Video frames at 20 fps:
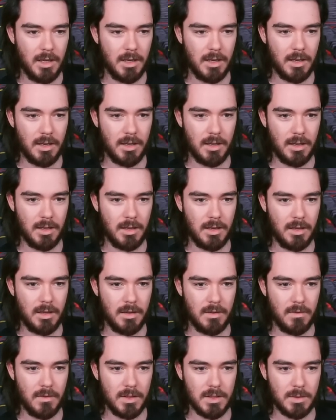Uh,
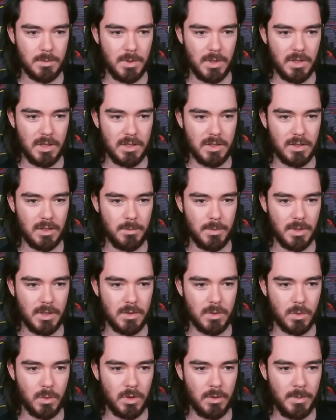let's put this up on
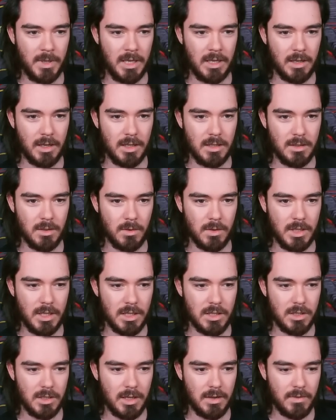Tormin. I don't think
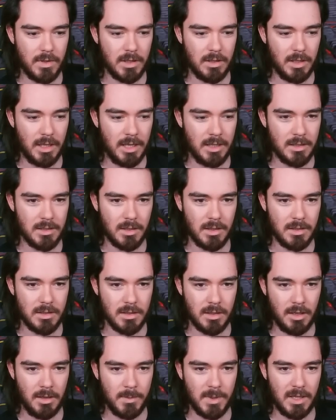she'll have the cleanse on
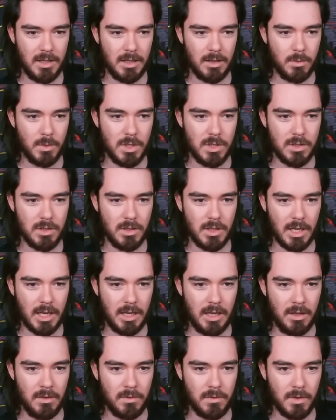time. I think we should get
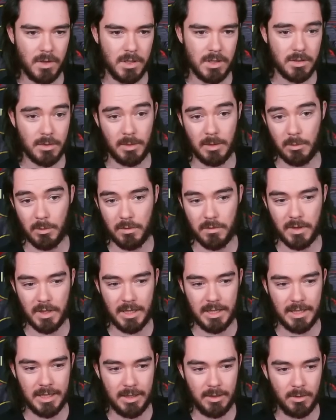in first. I mean, we'll
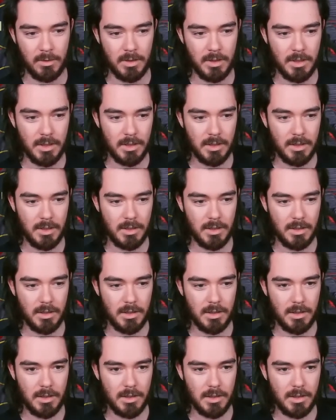find out.
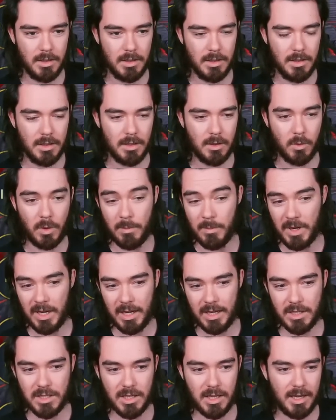Oh, we might
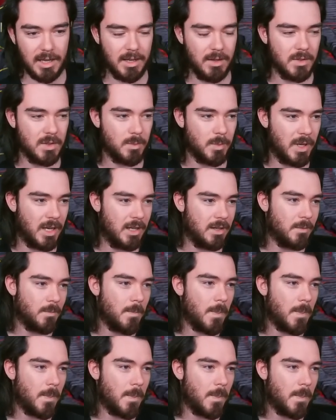actually get outsped.